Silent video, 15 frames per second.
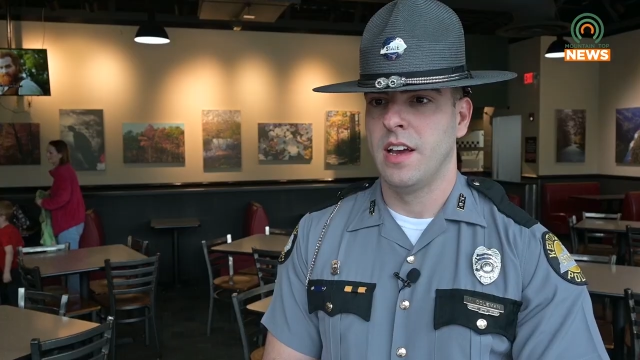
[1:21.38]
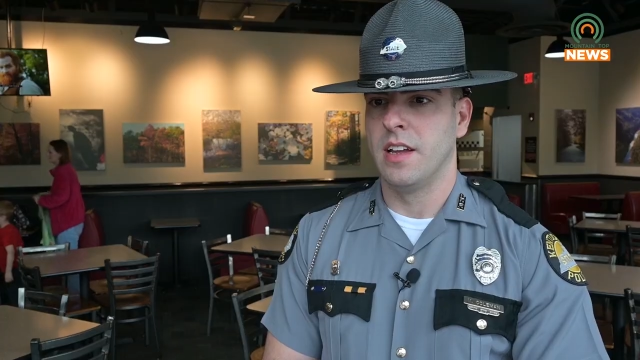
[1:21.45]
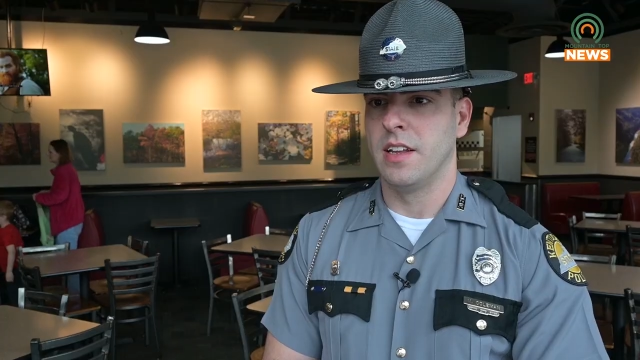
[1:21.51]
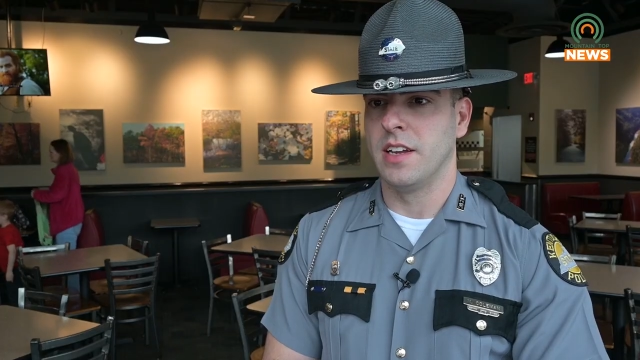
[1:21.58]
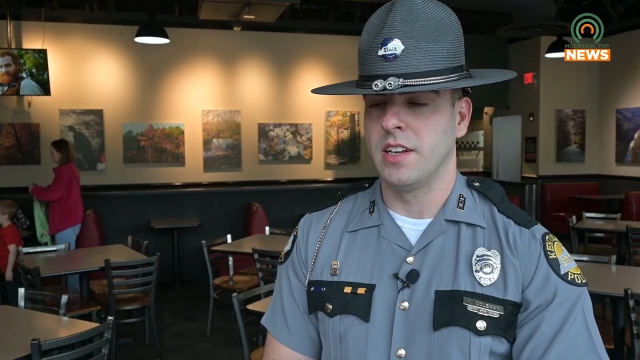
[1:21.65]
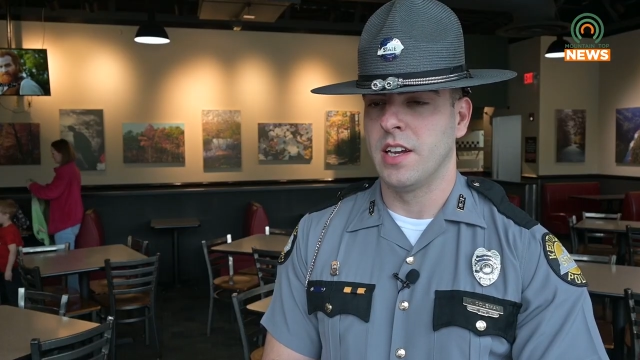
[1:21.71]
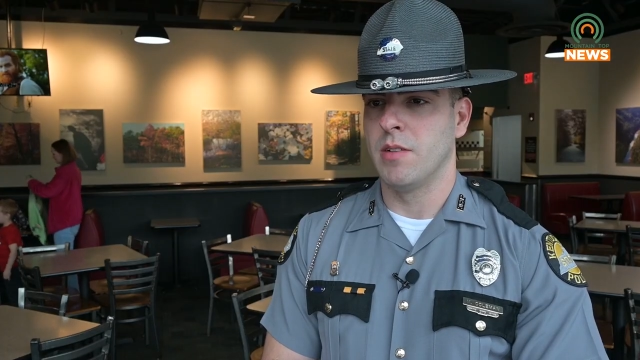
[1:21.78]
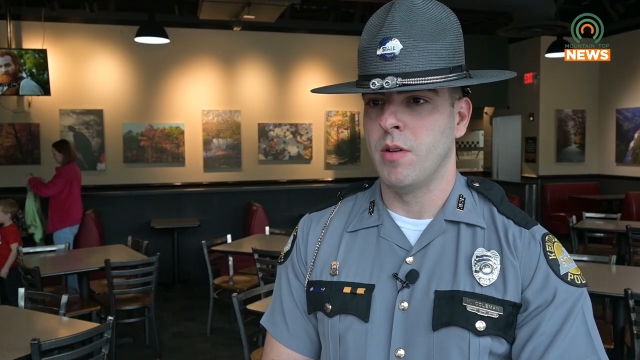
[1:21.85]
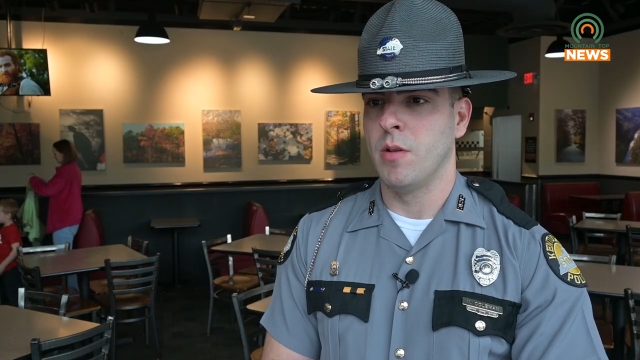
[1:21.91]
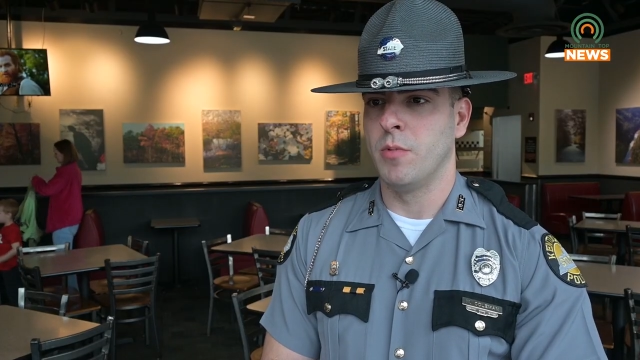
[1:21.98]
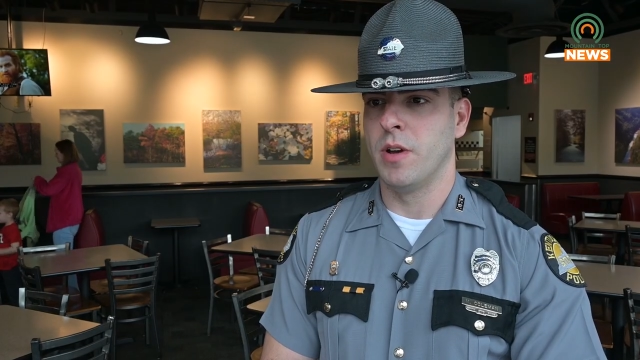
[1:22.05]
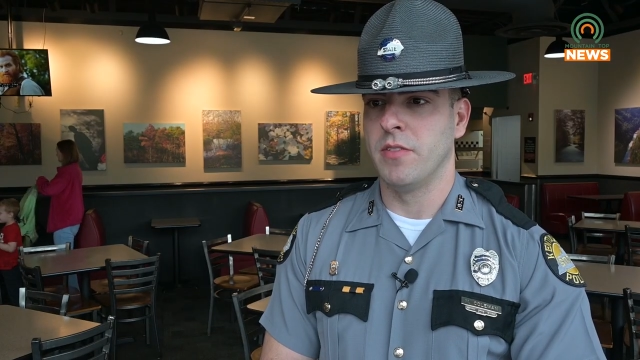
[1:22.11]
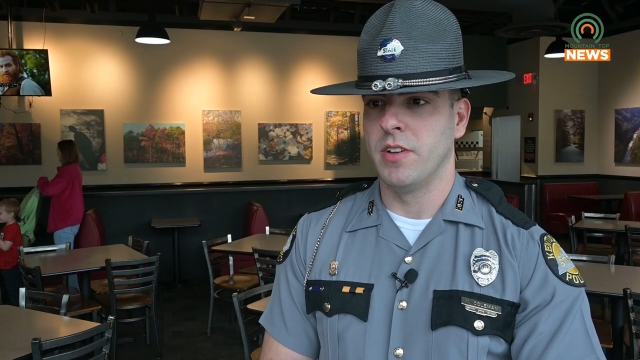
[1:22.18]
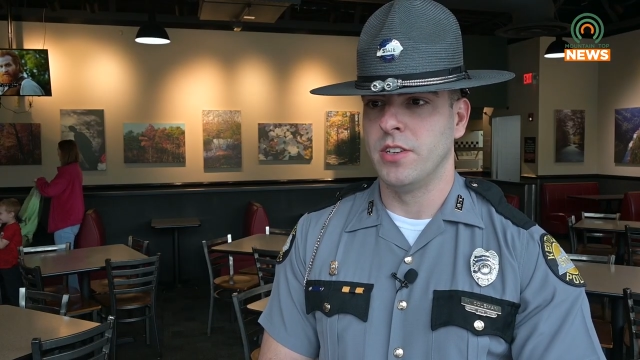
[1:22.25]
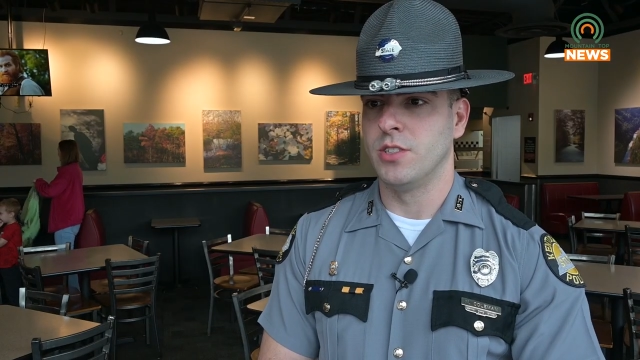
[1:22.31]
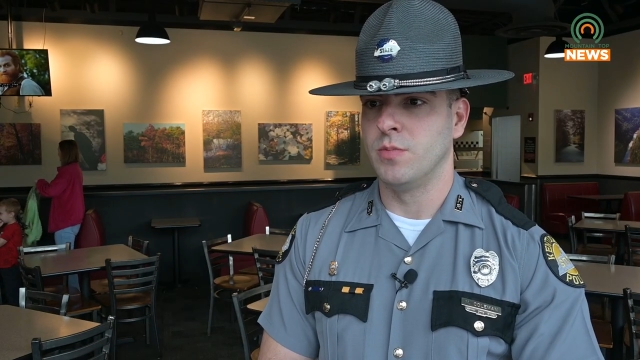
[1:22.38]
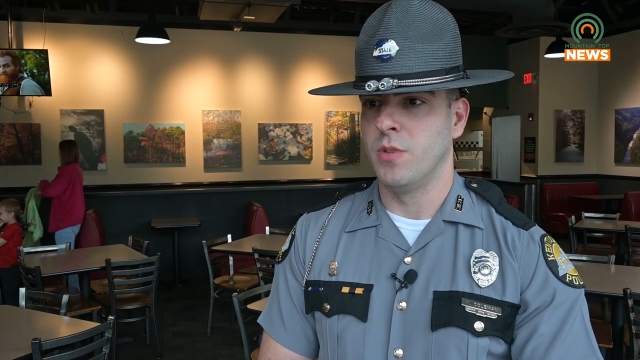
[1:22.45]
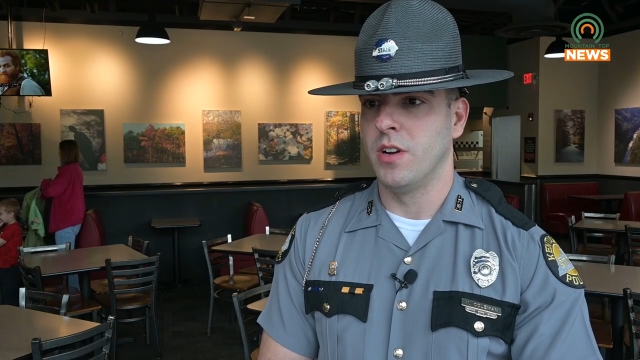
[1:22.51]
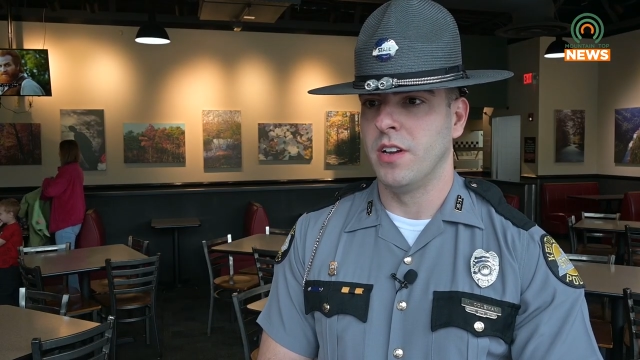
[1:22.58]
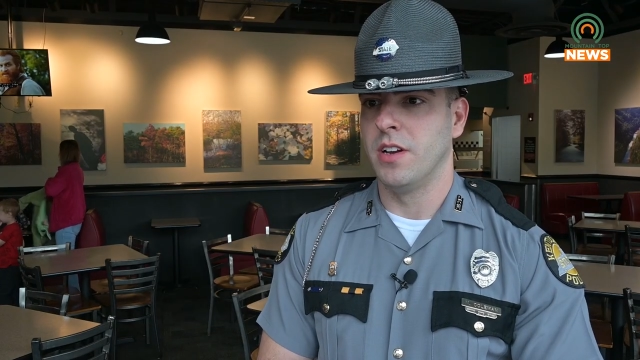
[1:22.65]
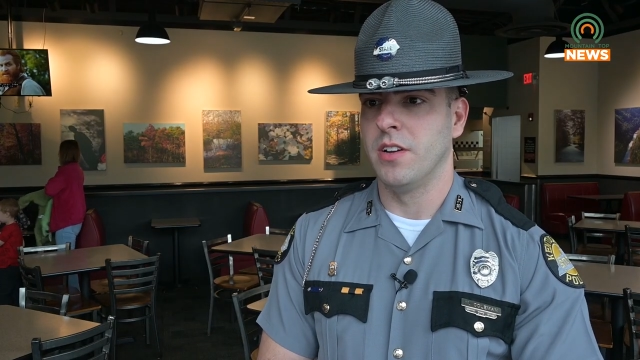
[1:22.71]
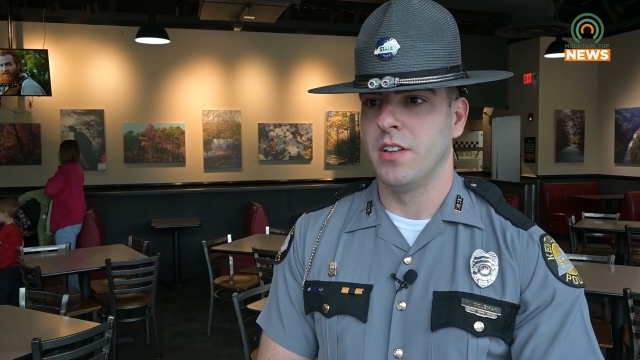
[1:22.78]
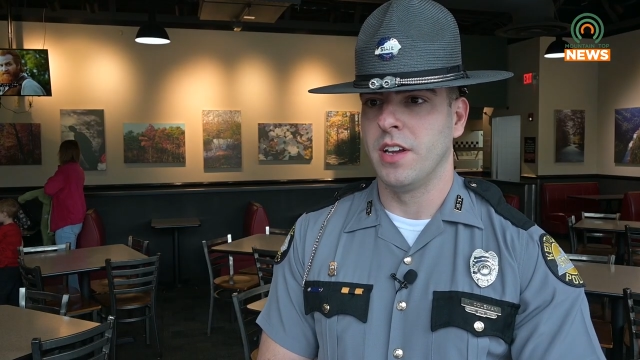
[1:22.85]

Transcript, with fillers: and they get to come up. We have an Easter bunny here.